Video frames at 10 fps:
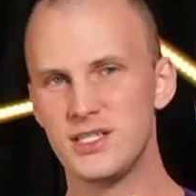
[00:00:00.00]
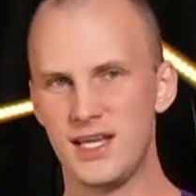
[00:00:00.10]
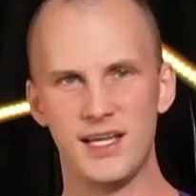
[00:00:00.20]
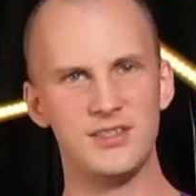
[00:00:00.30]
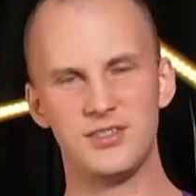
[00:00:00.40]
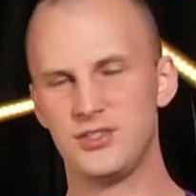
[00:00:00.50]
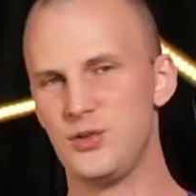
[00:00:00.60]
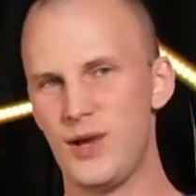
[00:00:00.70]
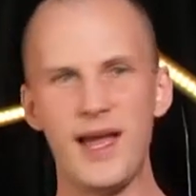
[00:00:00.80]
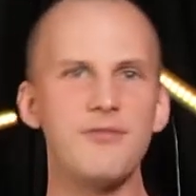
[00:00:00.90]
as
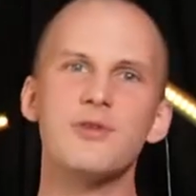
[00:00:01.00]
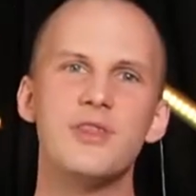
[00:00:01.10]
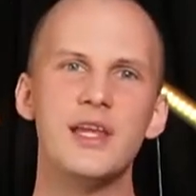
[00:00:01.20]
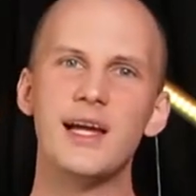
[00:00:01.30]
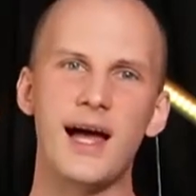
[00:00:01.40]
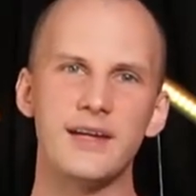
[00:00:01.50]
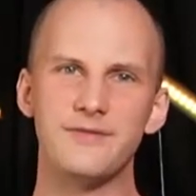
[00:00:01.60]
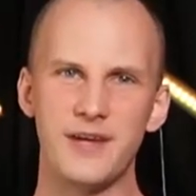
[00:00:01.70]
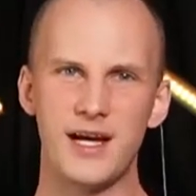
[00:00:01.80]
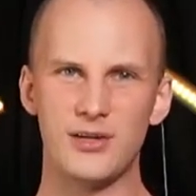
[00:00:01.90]
to everything I
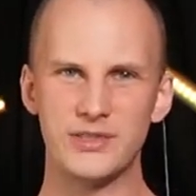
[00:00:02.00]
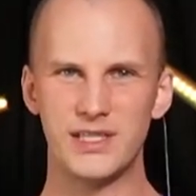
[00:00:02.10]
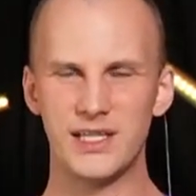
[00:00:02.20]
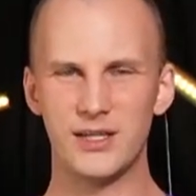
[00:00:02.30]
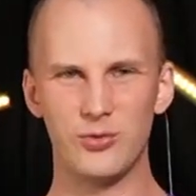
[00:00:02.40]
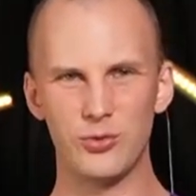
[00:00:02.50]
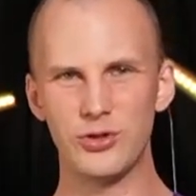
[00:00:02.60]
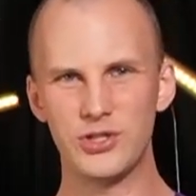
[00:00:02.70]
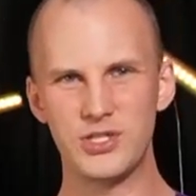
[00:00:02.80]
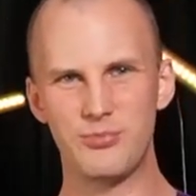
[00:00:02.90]
found uh, in
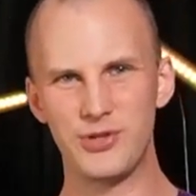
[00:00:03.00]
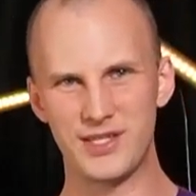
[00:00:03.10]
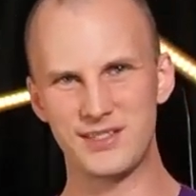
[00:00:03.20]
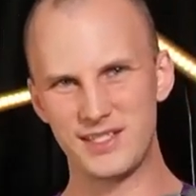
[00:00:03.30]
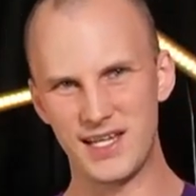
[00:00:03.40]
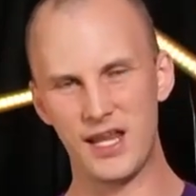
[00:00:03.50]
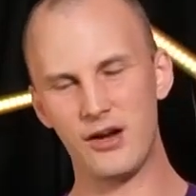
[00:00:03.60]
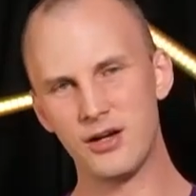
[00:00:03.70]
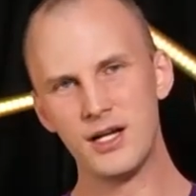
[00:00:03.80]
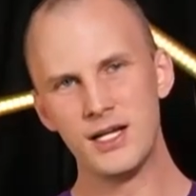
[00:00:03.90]
order to put this together.